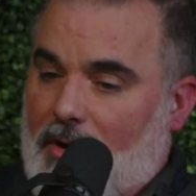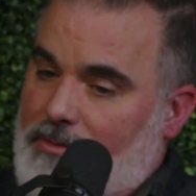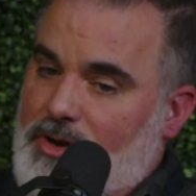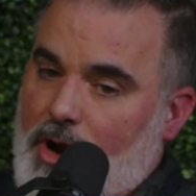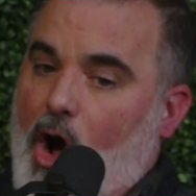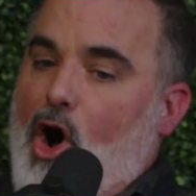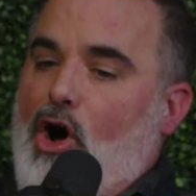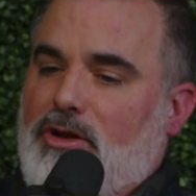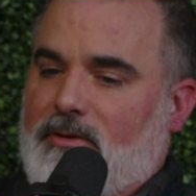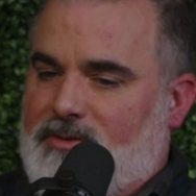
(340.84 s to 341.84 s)
you know,
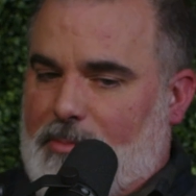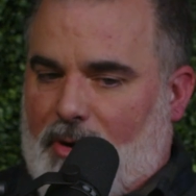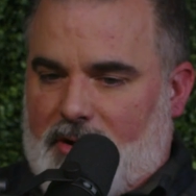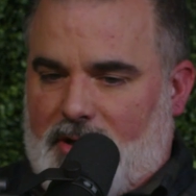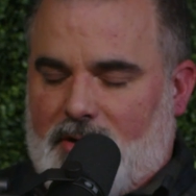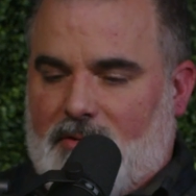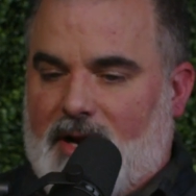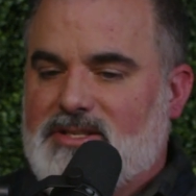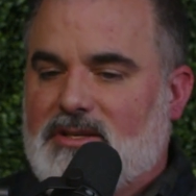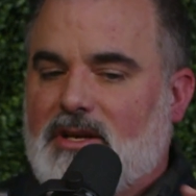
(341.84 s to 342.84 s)
all who have departed in
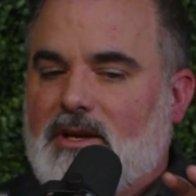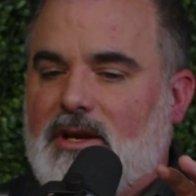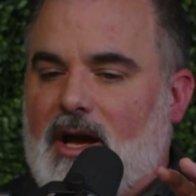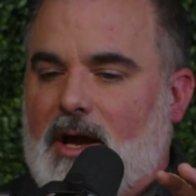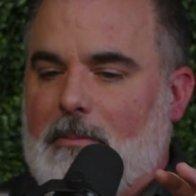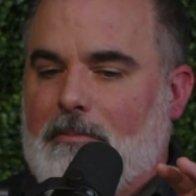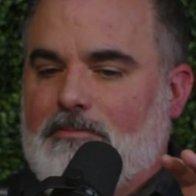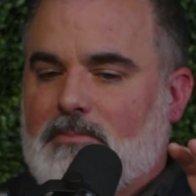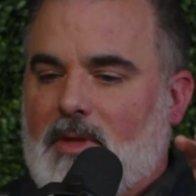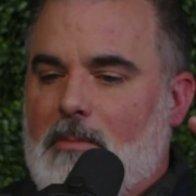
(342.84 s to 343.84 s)
Christ. Um,
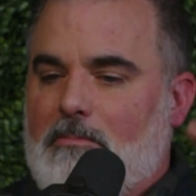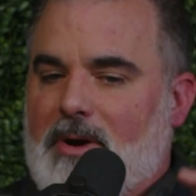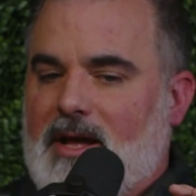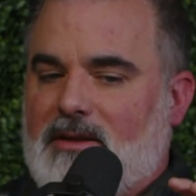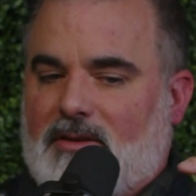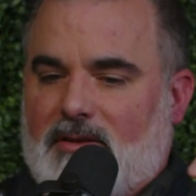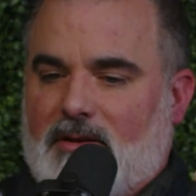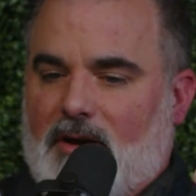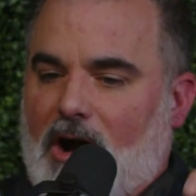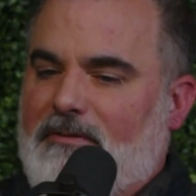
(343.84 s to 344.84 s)
but
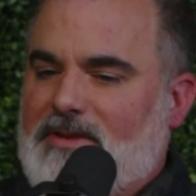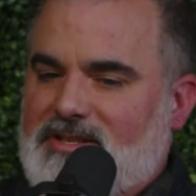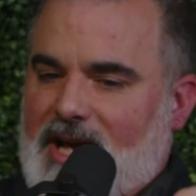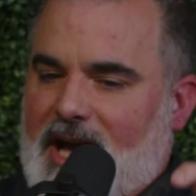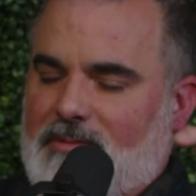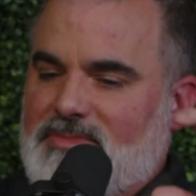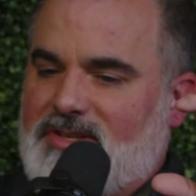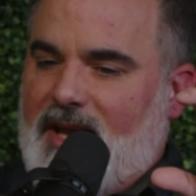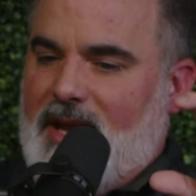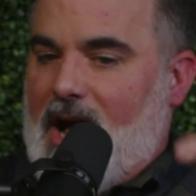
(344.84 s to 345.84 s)
oftentimes
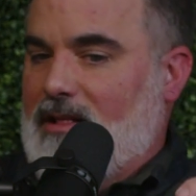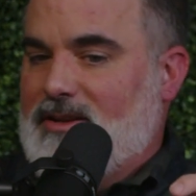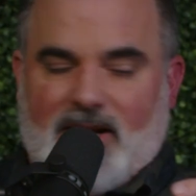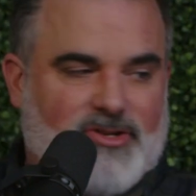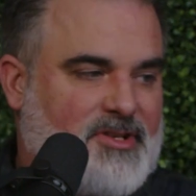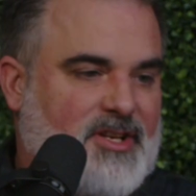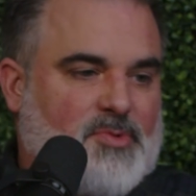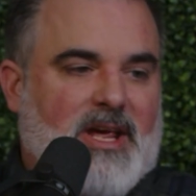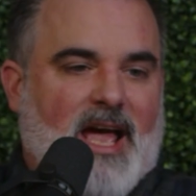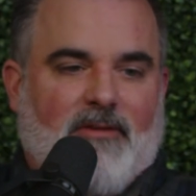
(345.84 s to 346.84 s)
a holiday, just as
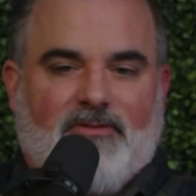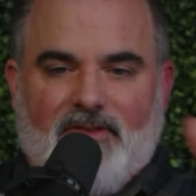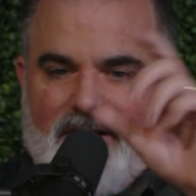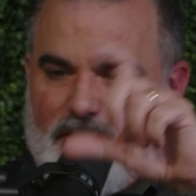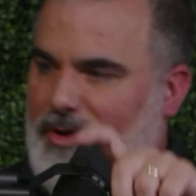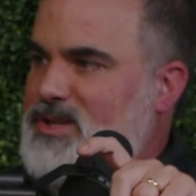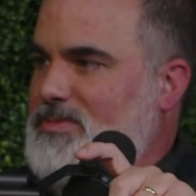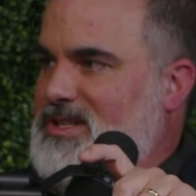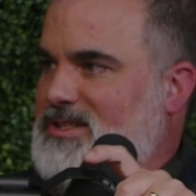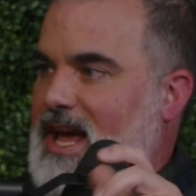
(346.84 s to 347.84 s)
we have
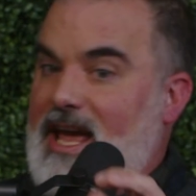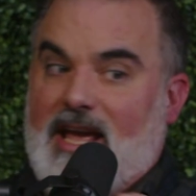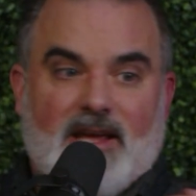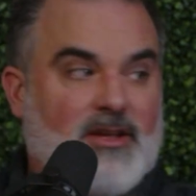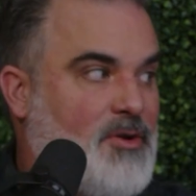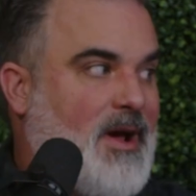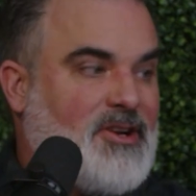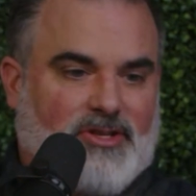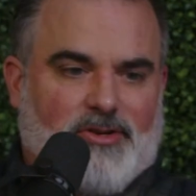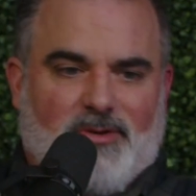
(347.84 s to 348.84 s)
Christmas Day, you
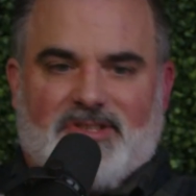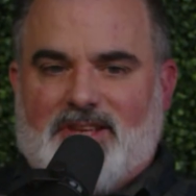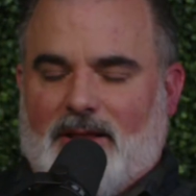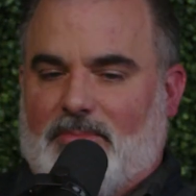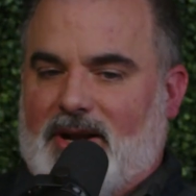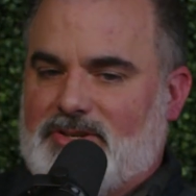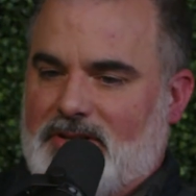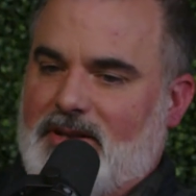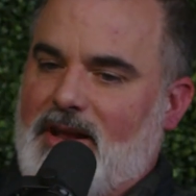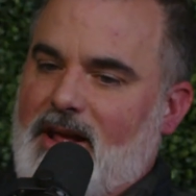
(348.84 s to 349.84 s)
actually do a
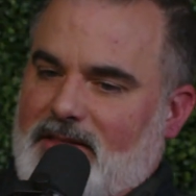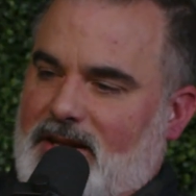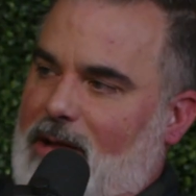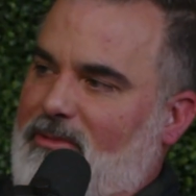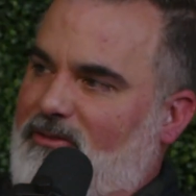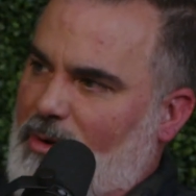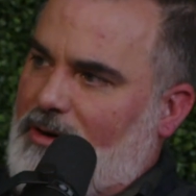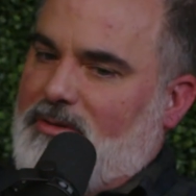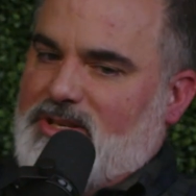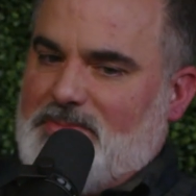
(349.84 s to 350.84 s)
celebration yep. the night before
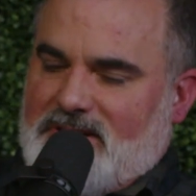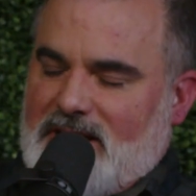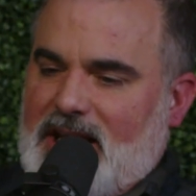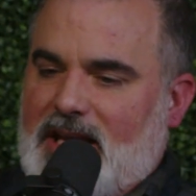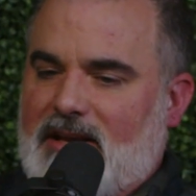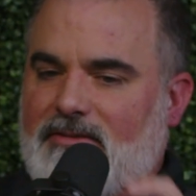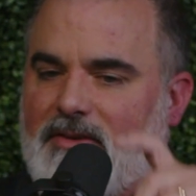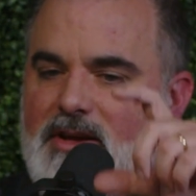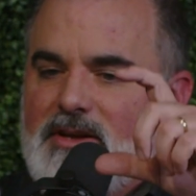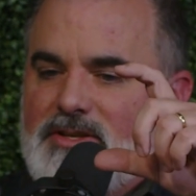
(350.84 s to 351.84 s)
Christmas Eve.
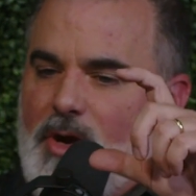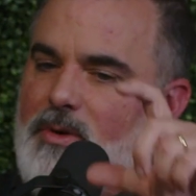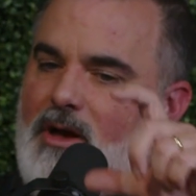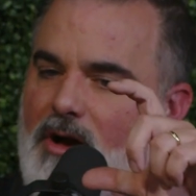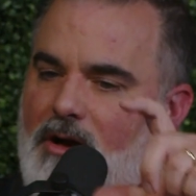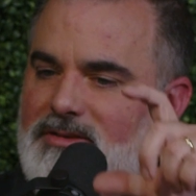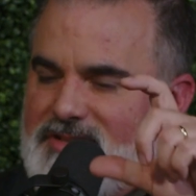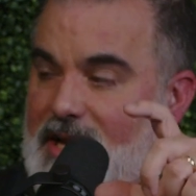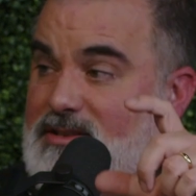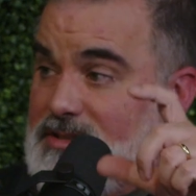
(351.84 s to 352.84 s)
So with All
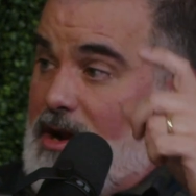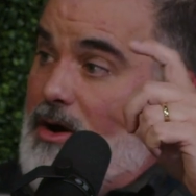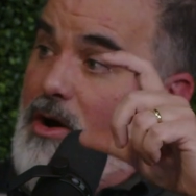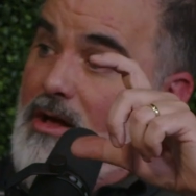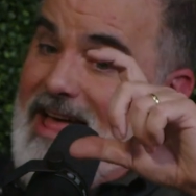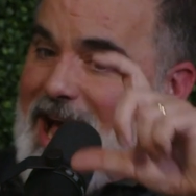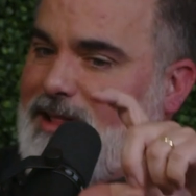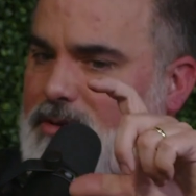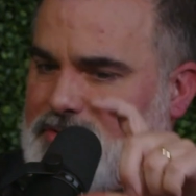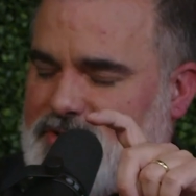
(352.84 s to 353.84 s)
Saints Day or All
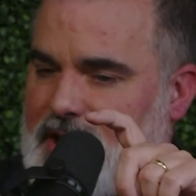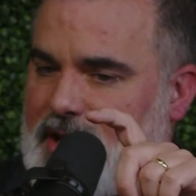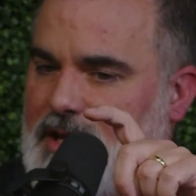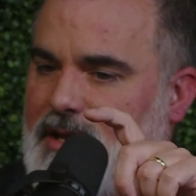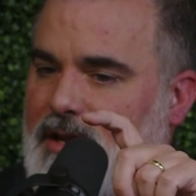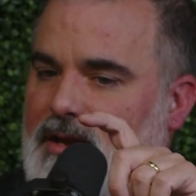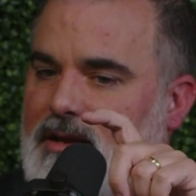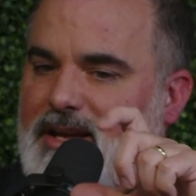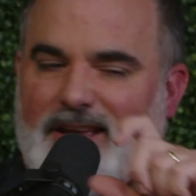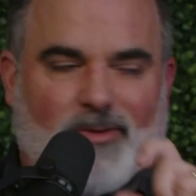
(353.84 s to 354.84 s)
Hallows Day,
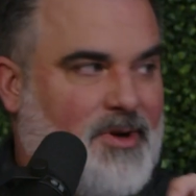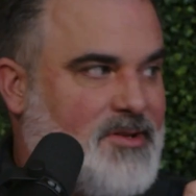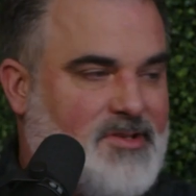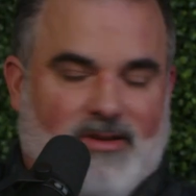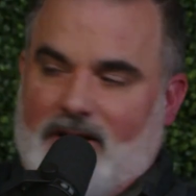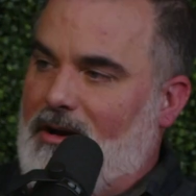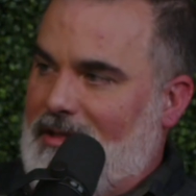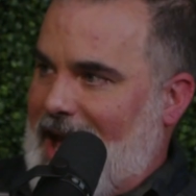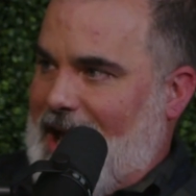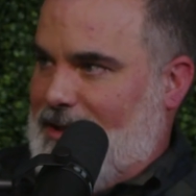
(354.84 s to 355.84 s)
it was All
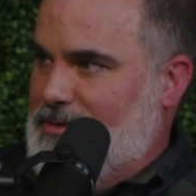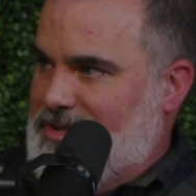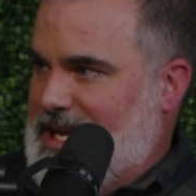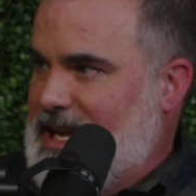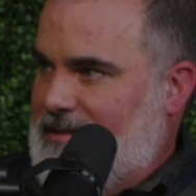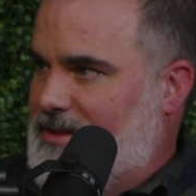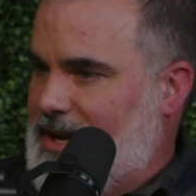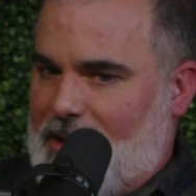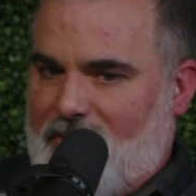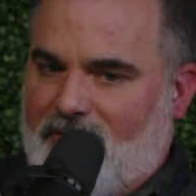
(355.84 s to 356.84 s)
Hallows Eve the
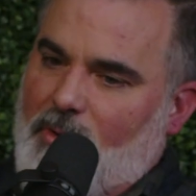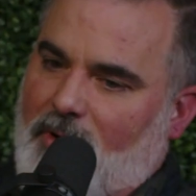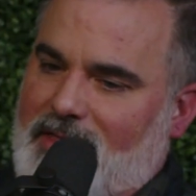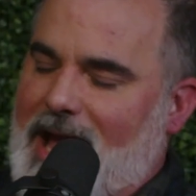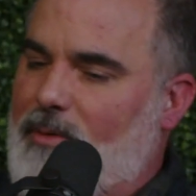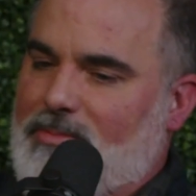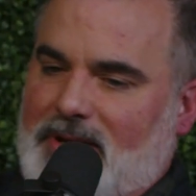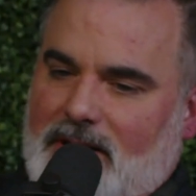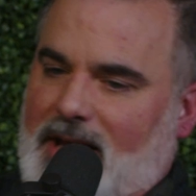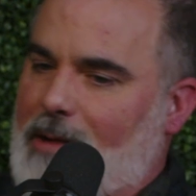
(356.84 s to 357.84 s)
night before, and that would
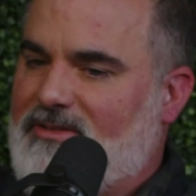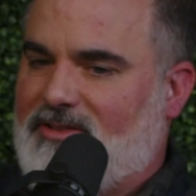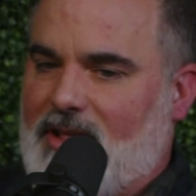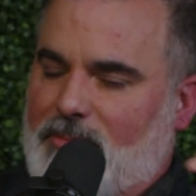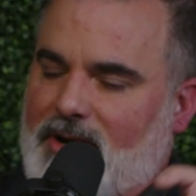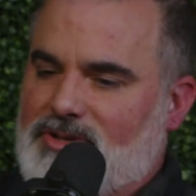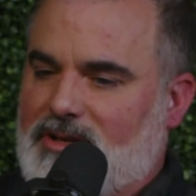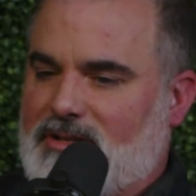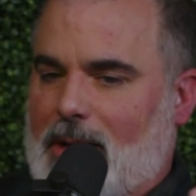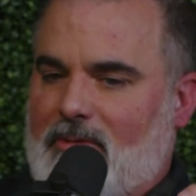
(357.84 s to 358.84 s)
be a time of celebration,
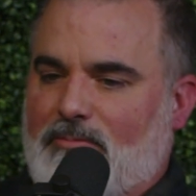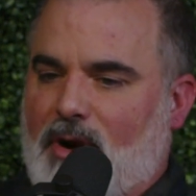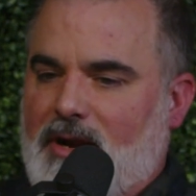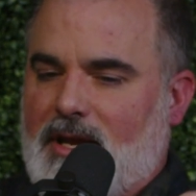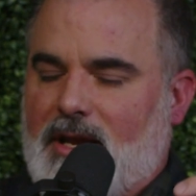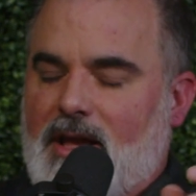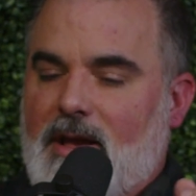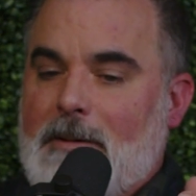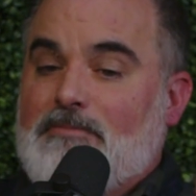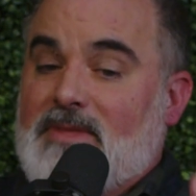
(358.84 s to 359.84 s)
a time of partying.
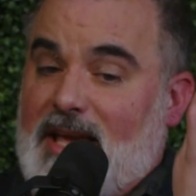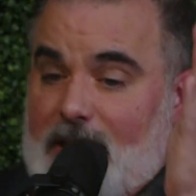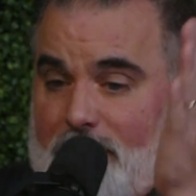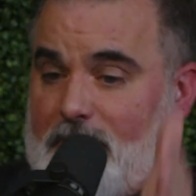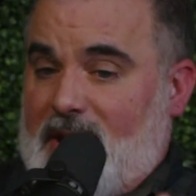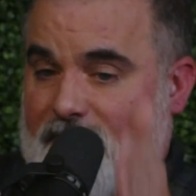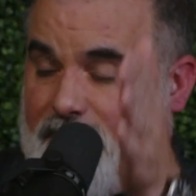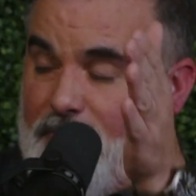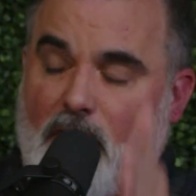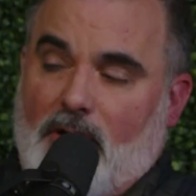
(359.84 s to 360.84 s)
It it
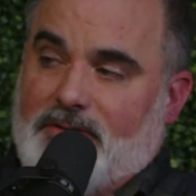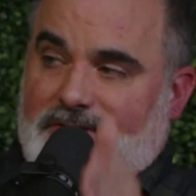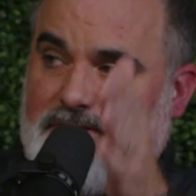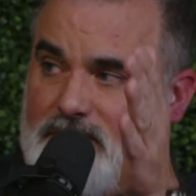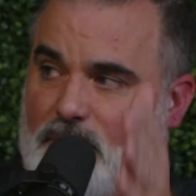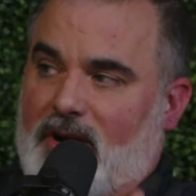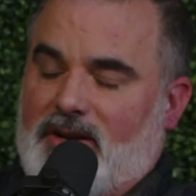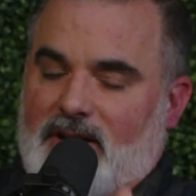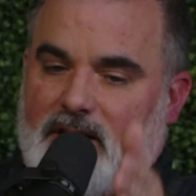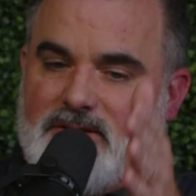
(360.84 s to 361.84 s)
falls where
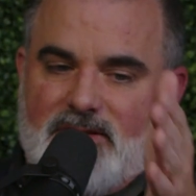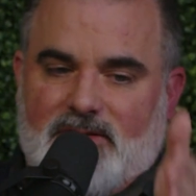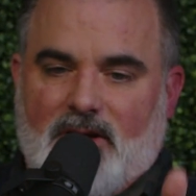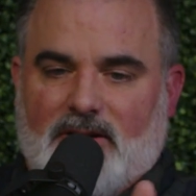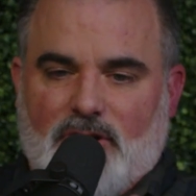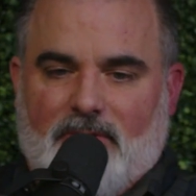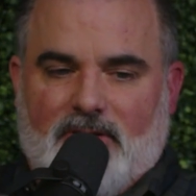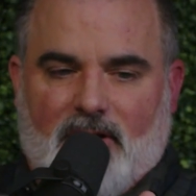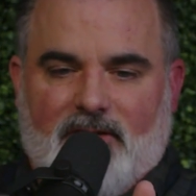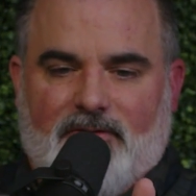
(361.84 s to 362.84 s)
it does. It's October thirty